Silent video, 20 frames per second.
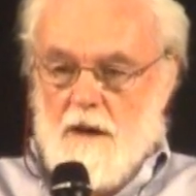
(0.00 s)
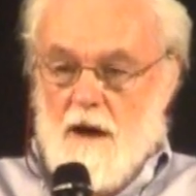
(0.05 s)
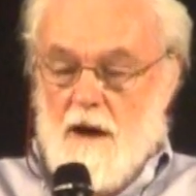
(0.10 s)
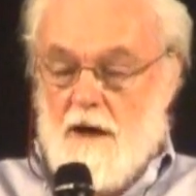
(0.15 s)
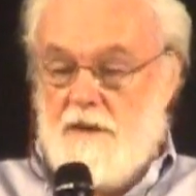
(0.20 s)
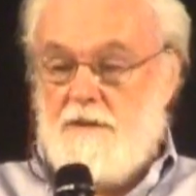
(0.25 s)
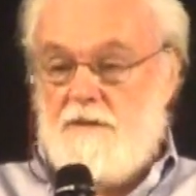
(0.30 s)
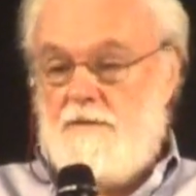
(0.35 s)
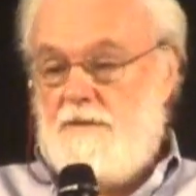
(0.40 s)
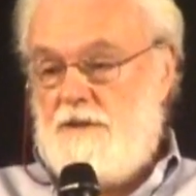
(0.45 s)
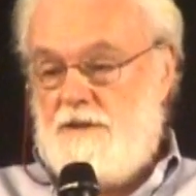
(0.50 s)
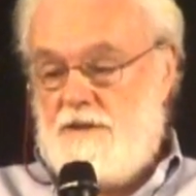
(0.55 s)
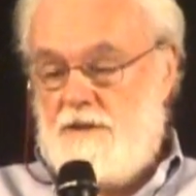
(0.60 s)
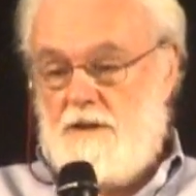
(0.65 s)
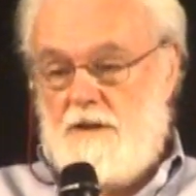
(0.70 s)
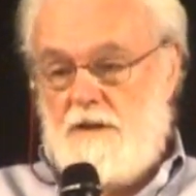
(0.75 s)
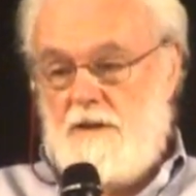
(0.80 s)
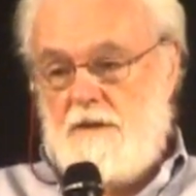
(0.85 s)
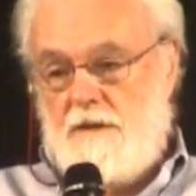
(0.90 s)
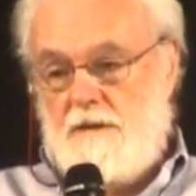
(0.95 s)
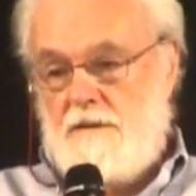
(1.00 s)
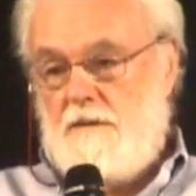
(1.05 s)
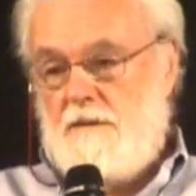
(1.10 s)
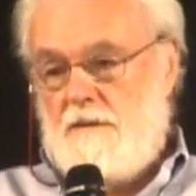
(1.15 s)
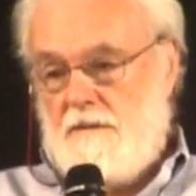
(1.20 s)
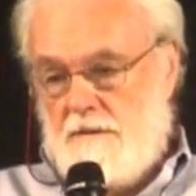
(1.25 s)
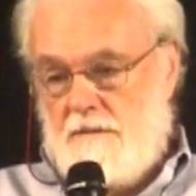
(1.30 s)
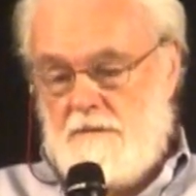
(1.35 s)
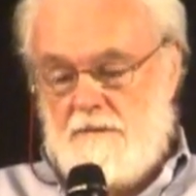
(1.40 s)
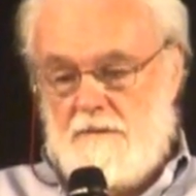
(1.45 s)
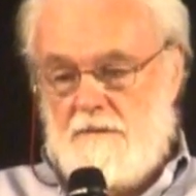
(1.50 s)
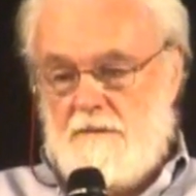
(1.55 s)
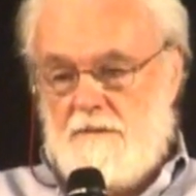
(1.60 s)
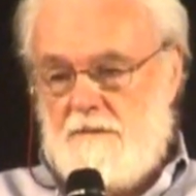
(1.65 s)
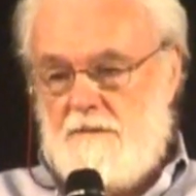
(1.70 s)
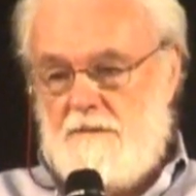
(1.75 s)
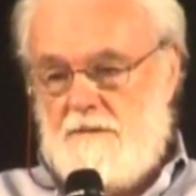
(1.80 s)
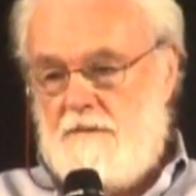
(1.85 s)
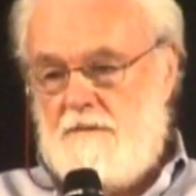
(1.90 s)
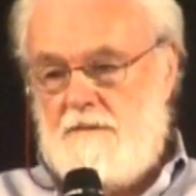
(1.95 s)
either returned
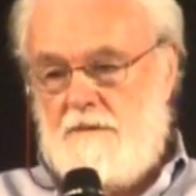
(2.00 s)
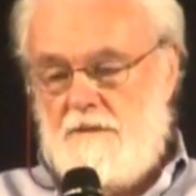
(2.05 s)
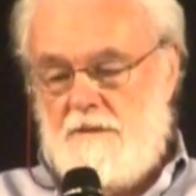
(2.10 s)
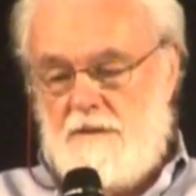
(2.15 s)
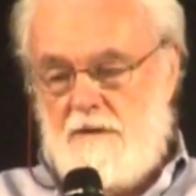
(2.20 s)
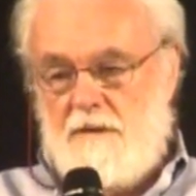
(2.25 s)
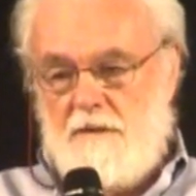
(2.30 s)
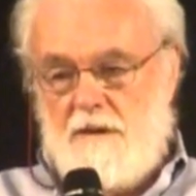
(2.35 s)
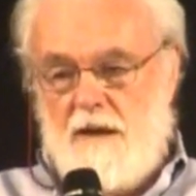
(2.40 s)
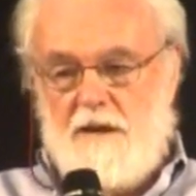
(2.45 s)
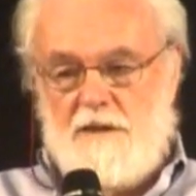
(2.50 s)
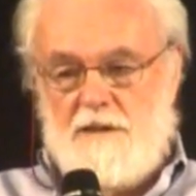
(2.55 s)
to the